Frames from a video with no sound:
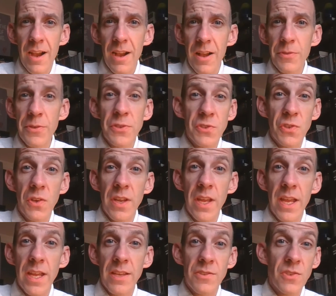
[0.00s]
This
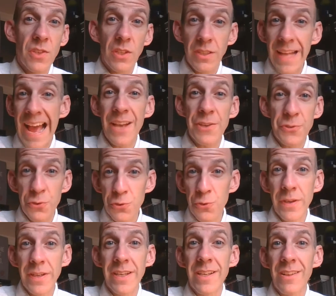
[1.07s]
Sunday is the last
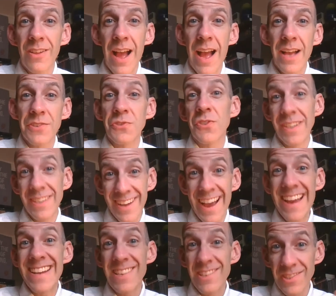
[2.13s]
Trinity class.
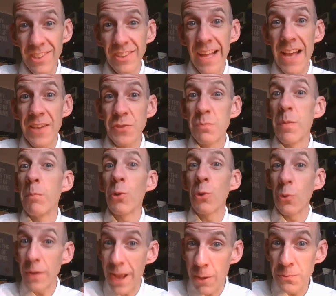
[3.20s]
Tonight is the last
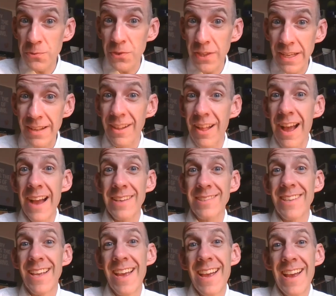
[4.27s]
Biblical Counseling
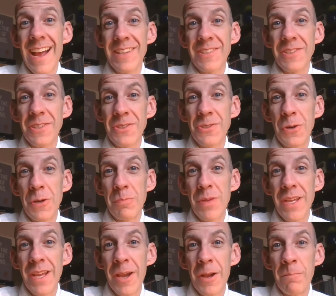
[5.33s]
class at 6:30
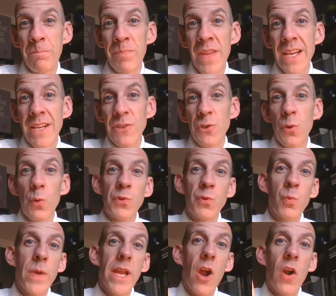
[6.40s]
p.m. So as
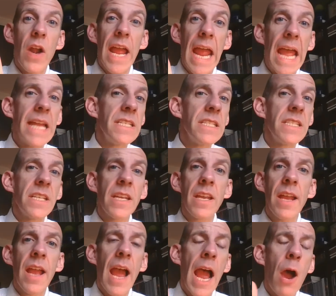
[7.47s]
we are
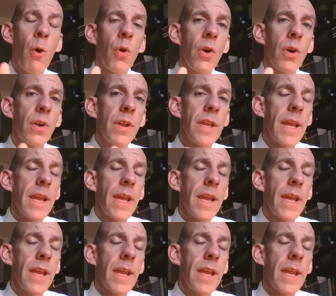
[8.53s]
ending our